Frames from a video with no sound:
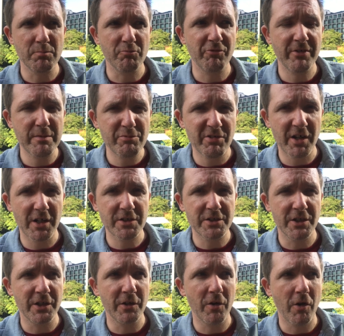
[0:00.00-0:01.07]
and
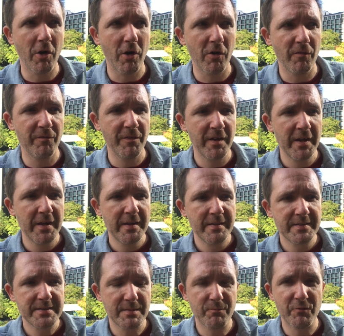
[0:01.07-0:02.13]
pre-production of
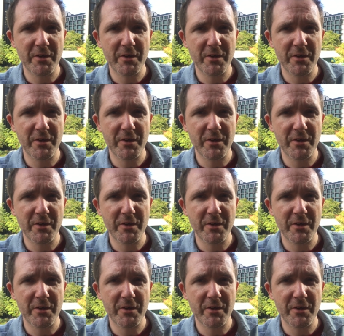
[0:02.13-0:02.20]
some